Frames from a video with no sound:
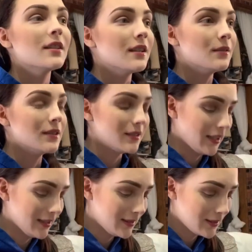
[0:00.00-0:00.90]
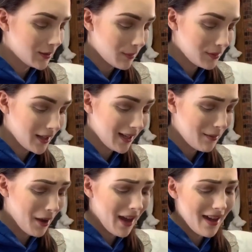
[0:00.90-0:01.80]
thing I will say is it's
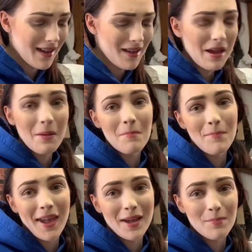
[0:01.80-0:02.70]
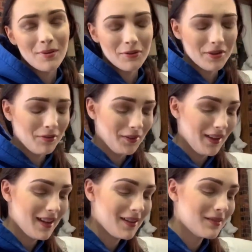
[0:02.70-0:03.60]
applying my bake
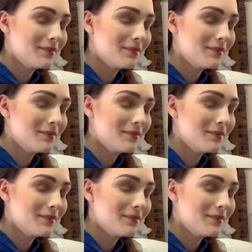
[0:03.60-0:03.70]
beautifully.